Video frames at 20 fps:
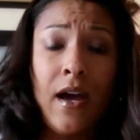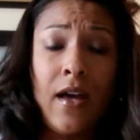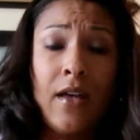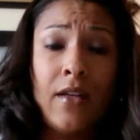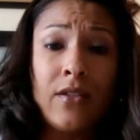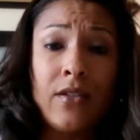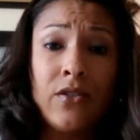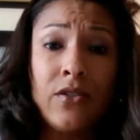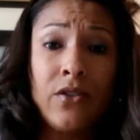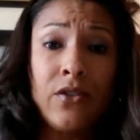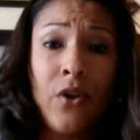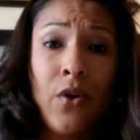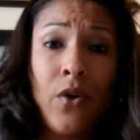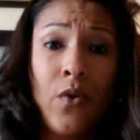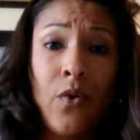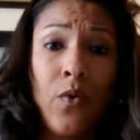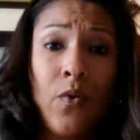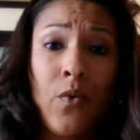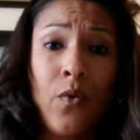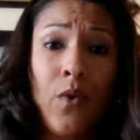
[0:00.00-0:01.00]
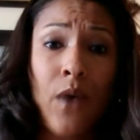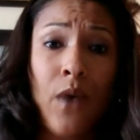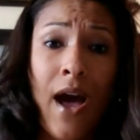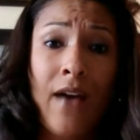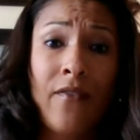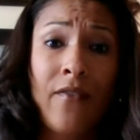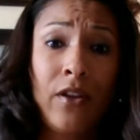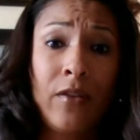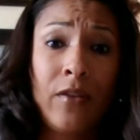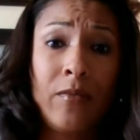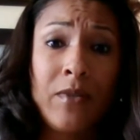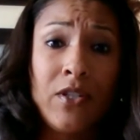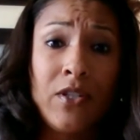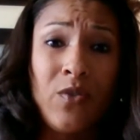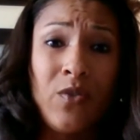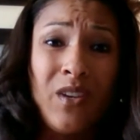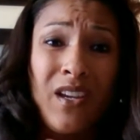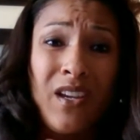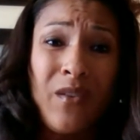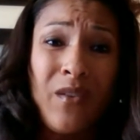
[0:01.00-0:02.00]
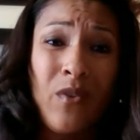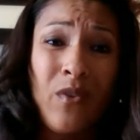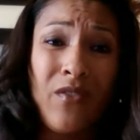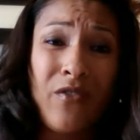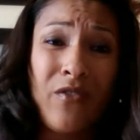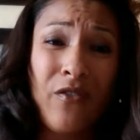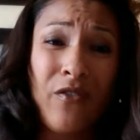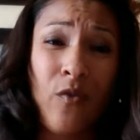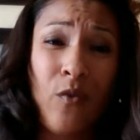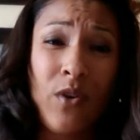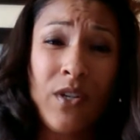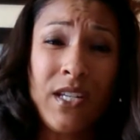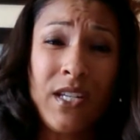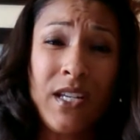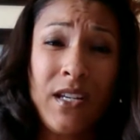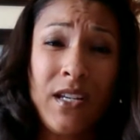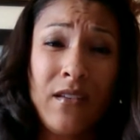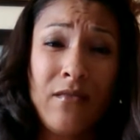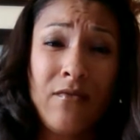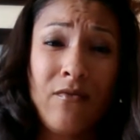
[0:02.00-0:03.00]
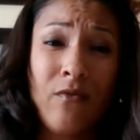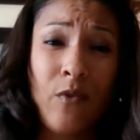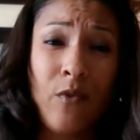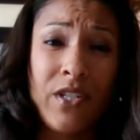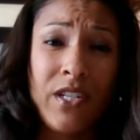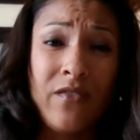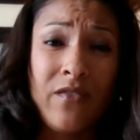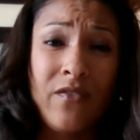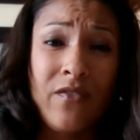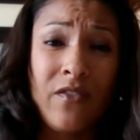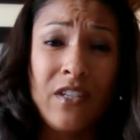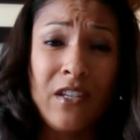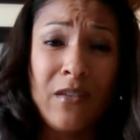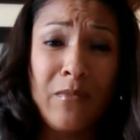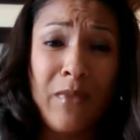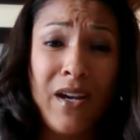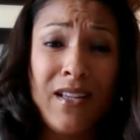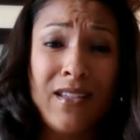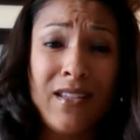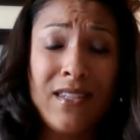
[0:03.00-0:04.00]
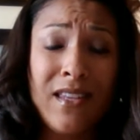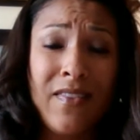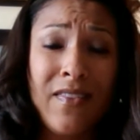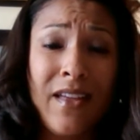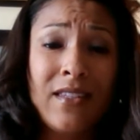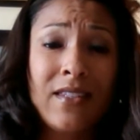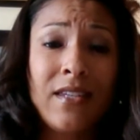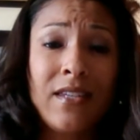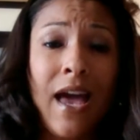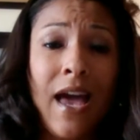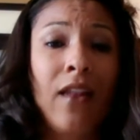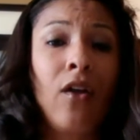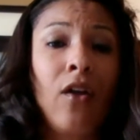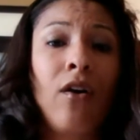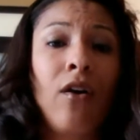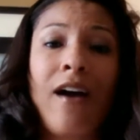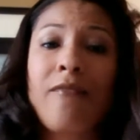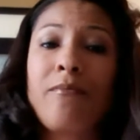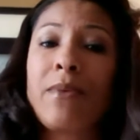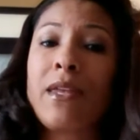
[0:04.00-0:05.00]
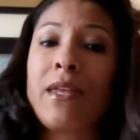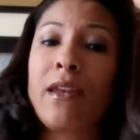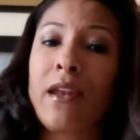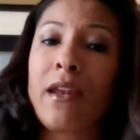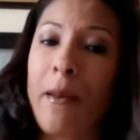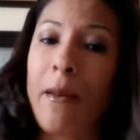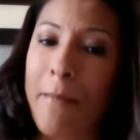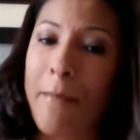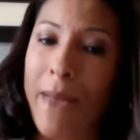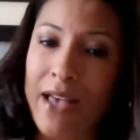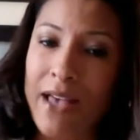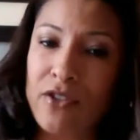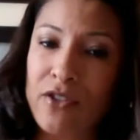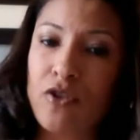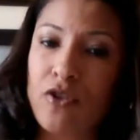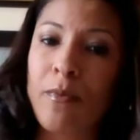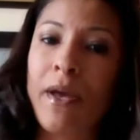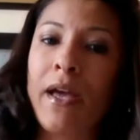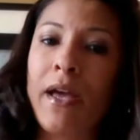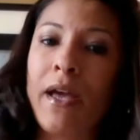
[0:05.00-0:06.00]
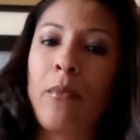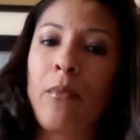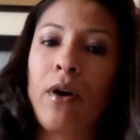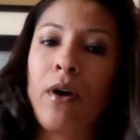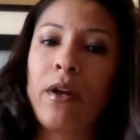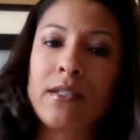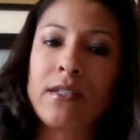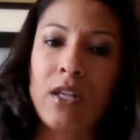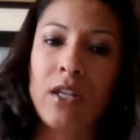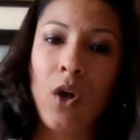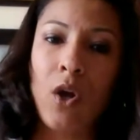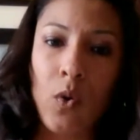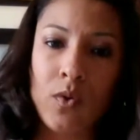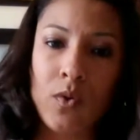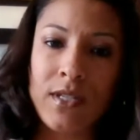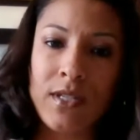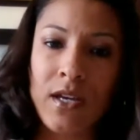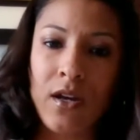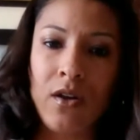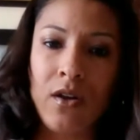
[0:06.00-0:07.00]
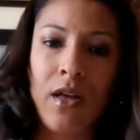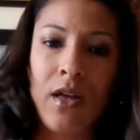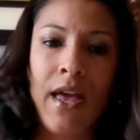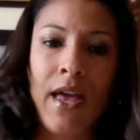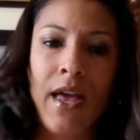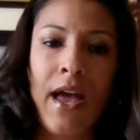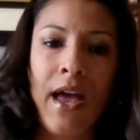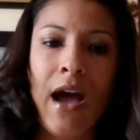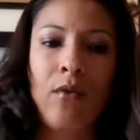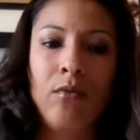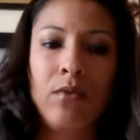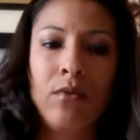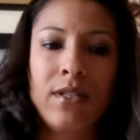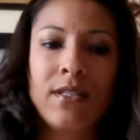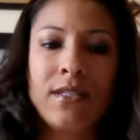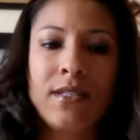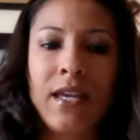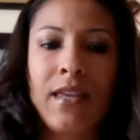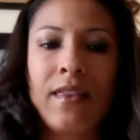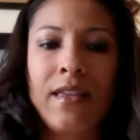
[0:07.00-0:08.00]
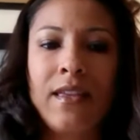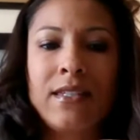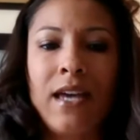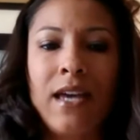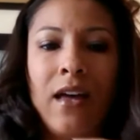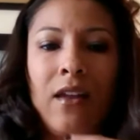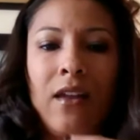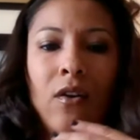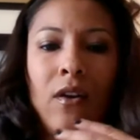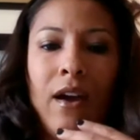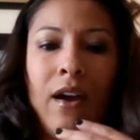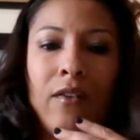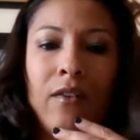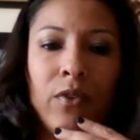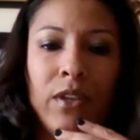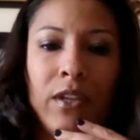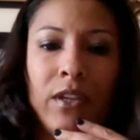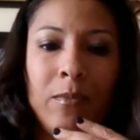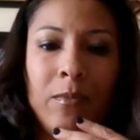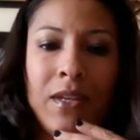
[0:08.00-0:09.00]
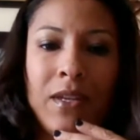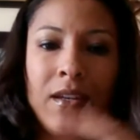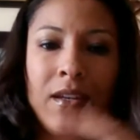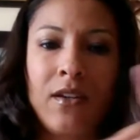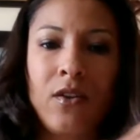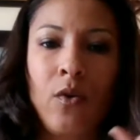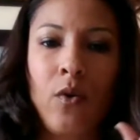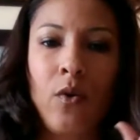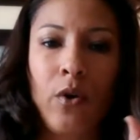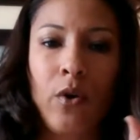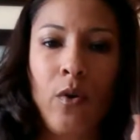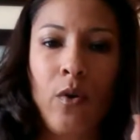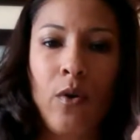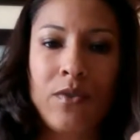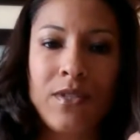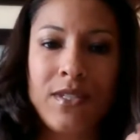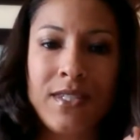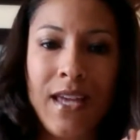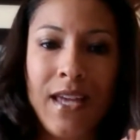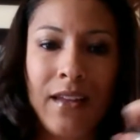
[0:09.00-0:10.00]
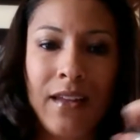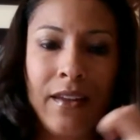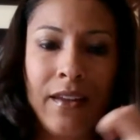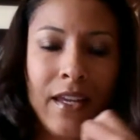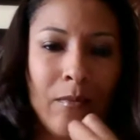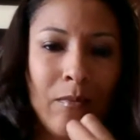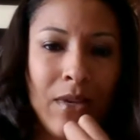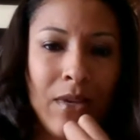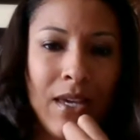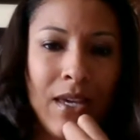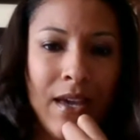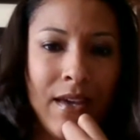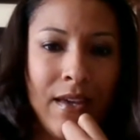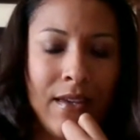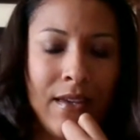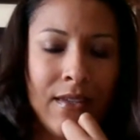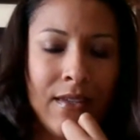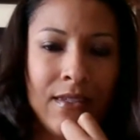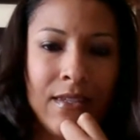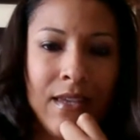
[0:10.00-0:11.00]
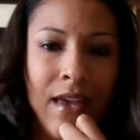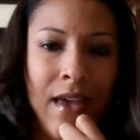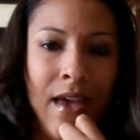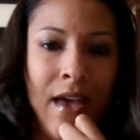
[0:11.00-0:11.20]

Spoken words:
So I've only been doing it, for 14, 15 months. And that's how long I've been an ambassador buying products at wholesale. I wouldn't say that's how long I've really been, quote unquote, selling, because